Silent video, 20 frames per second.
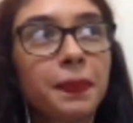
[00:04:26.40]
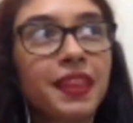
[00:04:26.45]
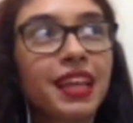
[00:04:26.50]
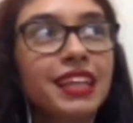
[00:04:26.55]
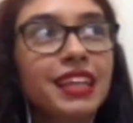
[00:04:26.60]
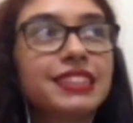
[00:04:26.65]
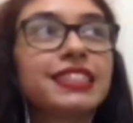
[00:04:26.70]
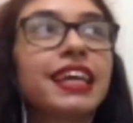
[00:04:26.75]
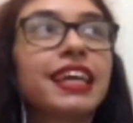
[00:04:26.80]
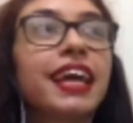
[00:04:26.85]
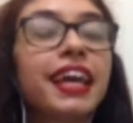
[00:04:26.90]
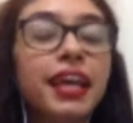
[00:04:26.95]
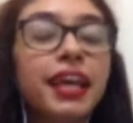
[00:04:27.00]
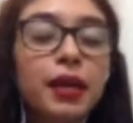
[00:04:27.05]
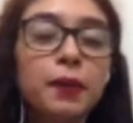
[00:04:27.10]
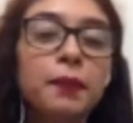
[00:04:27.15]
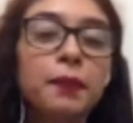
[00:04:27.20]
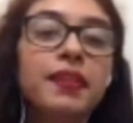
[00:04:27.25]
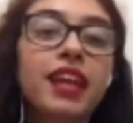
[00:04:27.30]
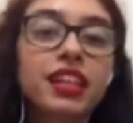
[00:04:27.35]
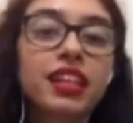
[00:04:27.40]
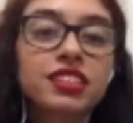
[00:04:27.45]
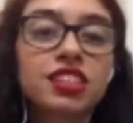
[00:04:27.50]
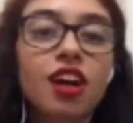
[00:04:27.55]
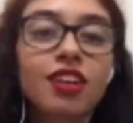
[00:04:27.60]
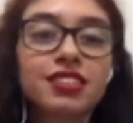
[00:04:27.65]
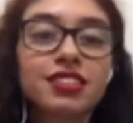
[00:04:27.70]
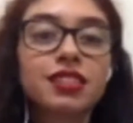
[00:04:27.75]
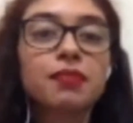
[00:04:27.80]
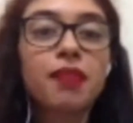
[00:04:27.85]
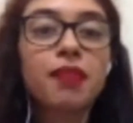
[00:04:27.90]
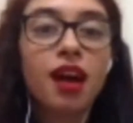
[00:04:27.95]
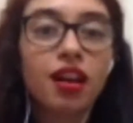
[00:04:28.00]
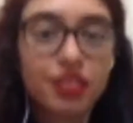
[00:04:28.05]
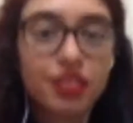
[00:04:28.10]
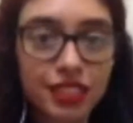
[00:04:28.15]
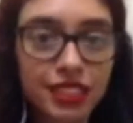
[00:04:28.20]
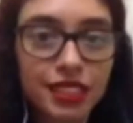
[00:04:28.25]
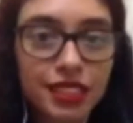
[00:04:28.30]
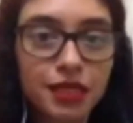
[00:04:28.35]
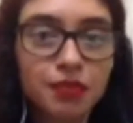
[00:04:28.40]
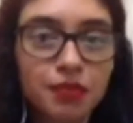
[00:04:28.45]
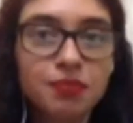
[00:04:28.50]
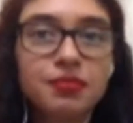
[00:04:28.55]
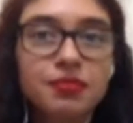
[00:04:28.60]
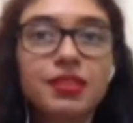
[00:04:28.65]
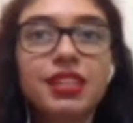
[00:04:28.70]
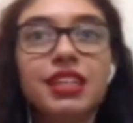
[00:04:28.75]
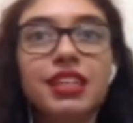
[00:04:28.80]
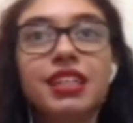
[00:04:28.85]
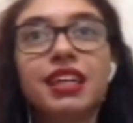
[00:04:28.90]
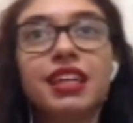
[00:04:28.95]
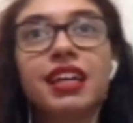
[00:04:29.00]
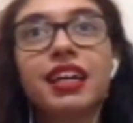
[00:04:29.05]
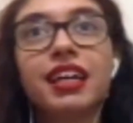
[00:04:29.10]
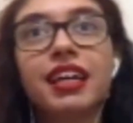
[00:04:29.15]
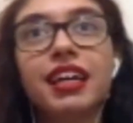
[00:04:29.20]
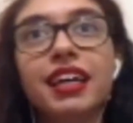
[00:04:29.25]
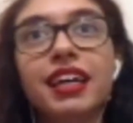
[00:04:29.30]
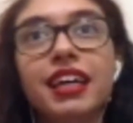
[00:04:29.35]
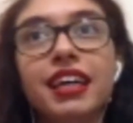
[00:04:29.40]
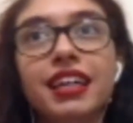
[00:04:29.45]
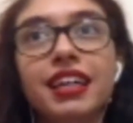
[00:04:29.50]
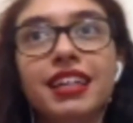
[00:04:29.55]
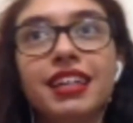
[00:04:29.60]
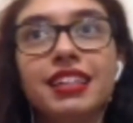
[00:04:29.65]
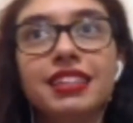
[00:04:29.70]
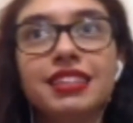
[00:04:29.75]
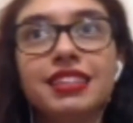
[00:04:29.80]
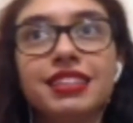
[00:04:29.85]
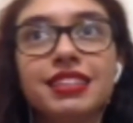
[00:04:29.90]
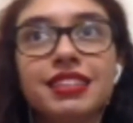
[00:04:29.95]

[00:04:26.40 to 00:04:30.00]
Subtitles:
it's him that talks about him, and